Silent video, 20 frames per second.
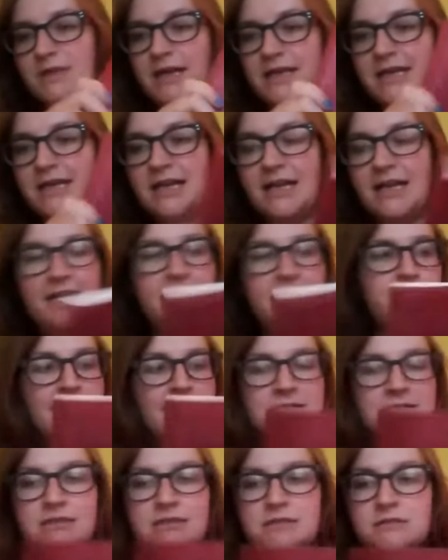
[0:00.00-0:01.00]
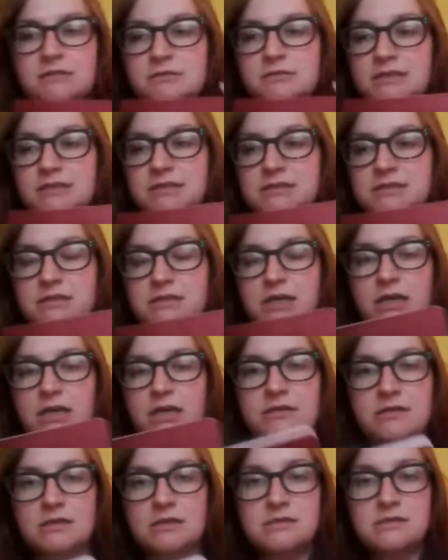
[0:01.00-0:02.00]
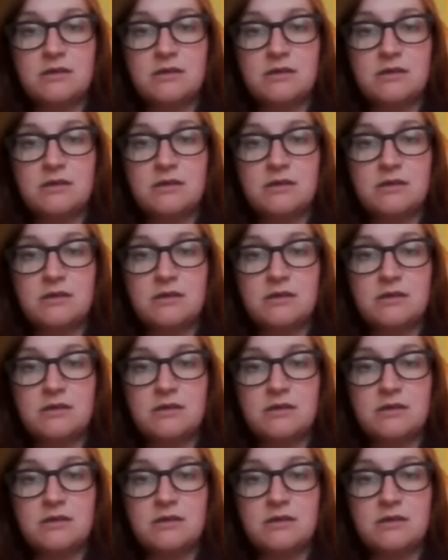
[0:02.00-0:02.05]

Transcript: and I like rounded corners and